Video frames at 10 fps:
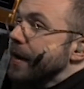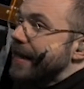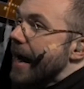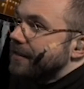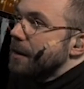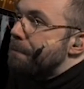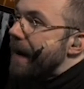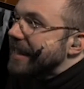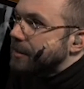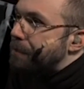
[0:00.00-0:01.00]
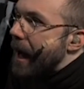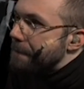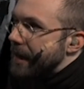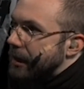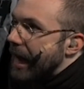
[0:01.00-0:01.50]
we get some bets,
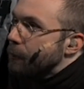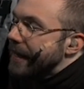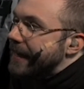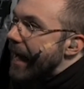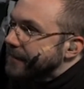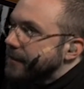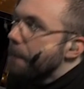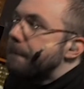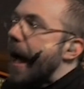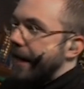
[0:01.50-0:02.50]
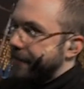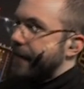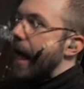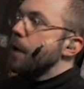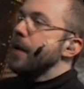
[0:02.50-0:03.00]
Batman? Can we get some bets?
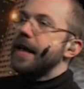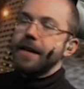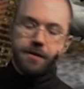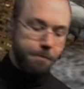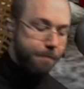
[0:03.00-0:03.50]
Can we get some